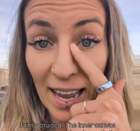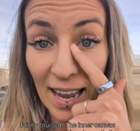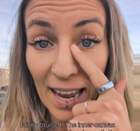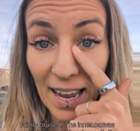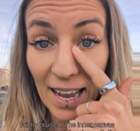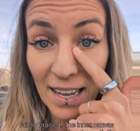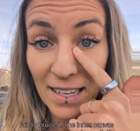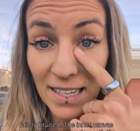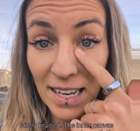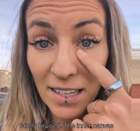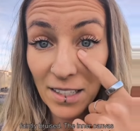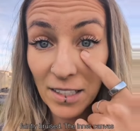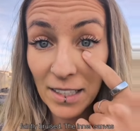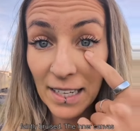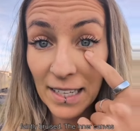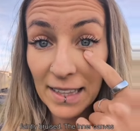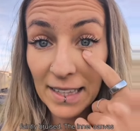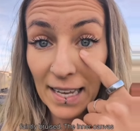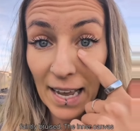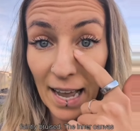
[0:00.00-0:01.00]
and
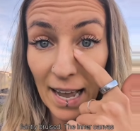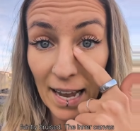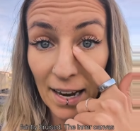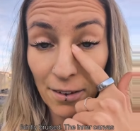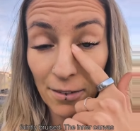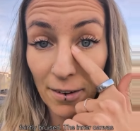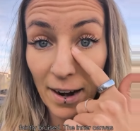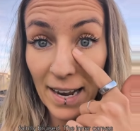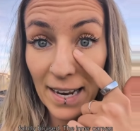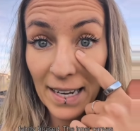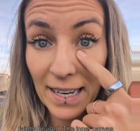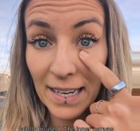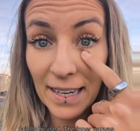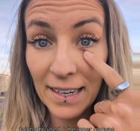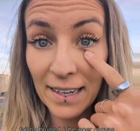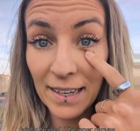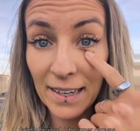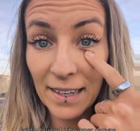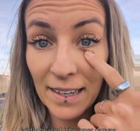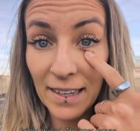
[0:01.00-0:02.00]
underneath the eye right
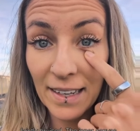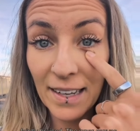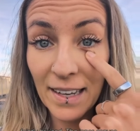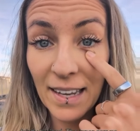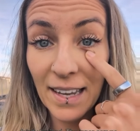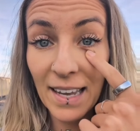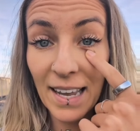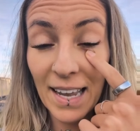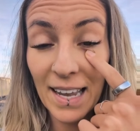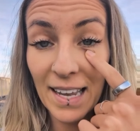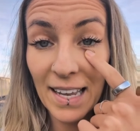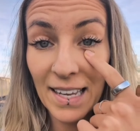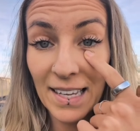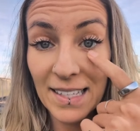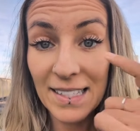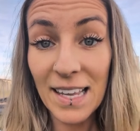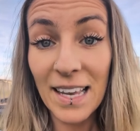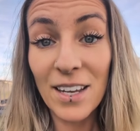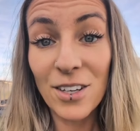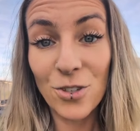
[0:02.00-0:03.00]
here
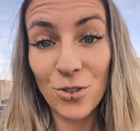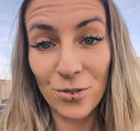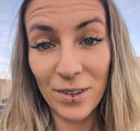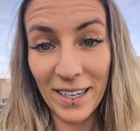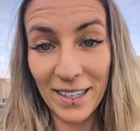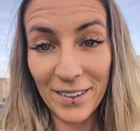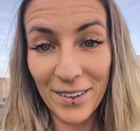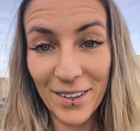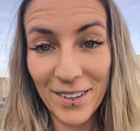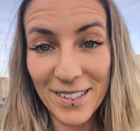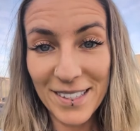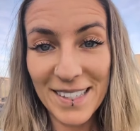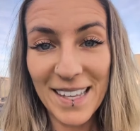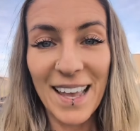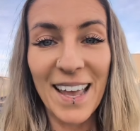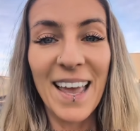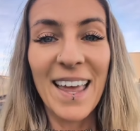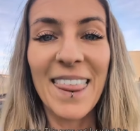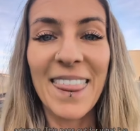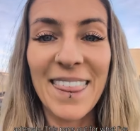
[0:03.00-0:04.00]
is adrenals.
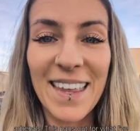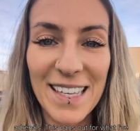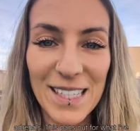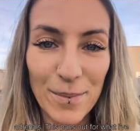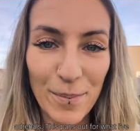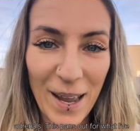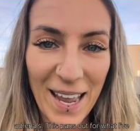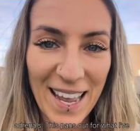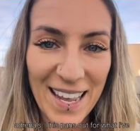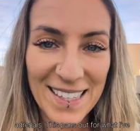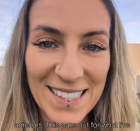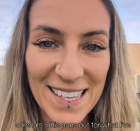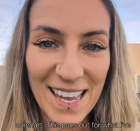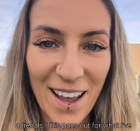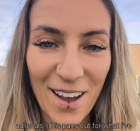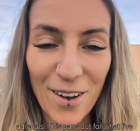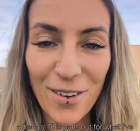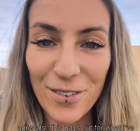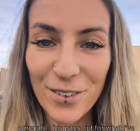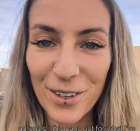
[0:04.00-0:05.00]
This pans
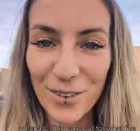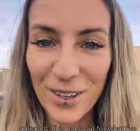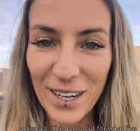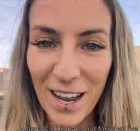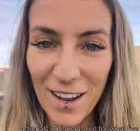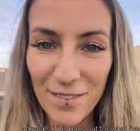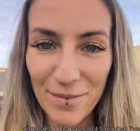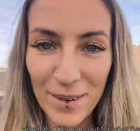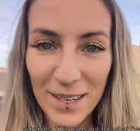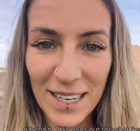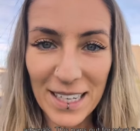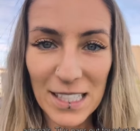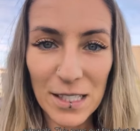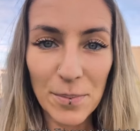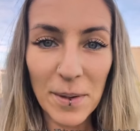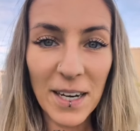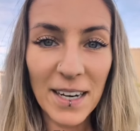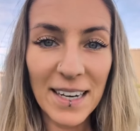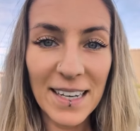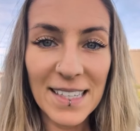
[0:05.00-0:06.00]
out for what I've been
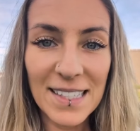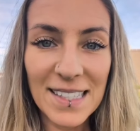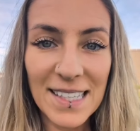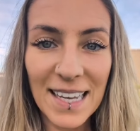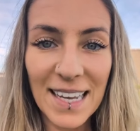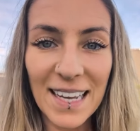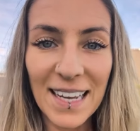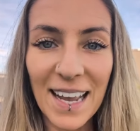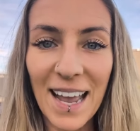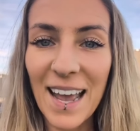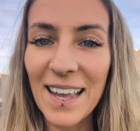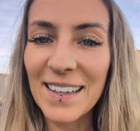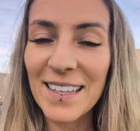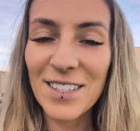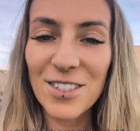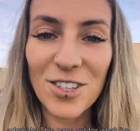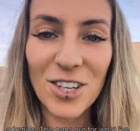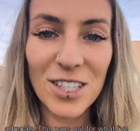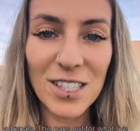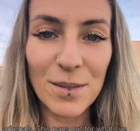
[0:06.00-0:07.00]
experiencing, and
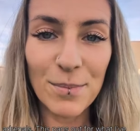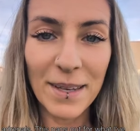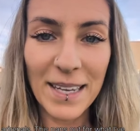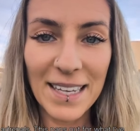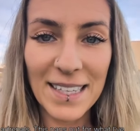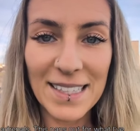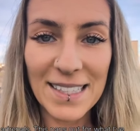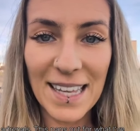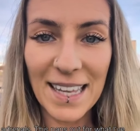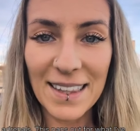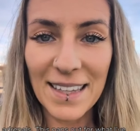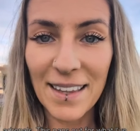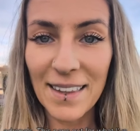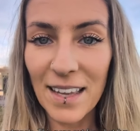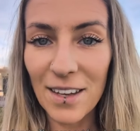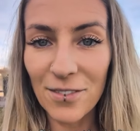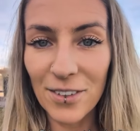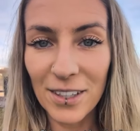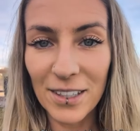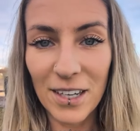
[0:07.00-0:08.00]
this just means that the
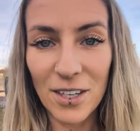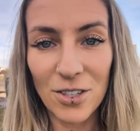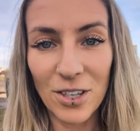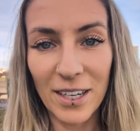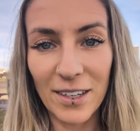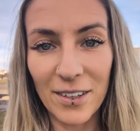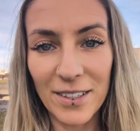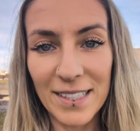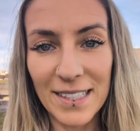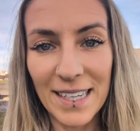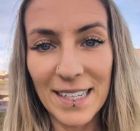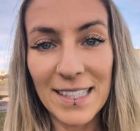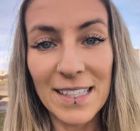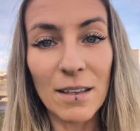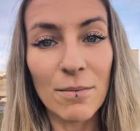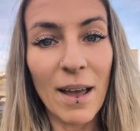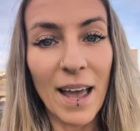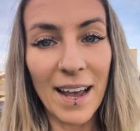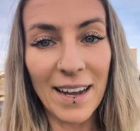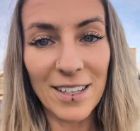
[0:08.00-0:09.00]
liver and adrenals need
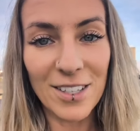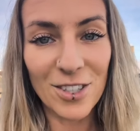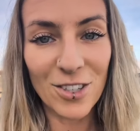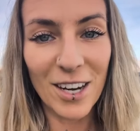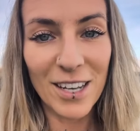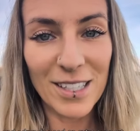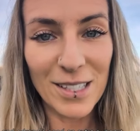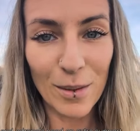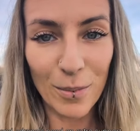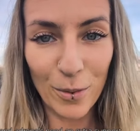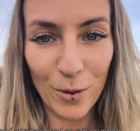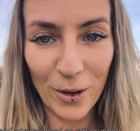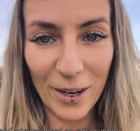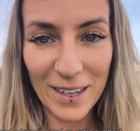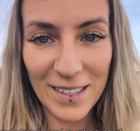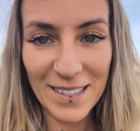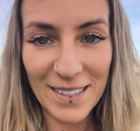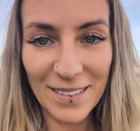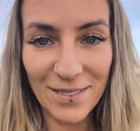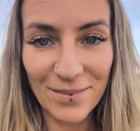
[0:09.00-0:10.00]
some extra support.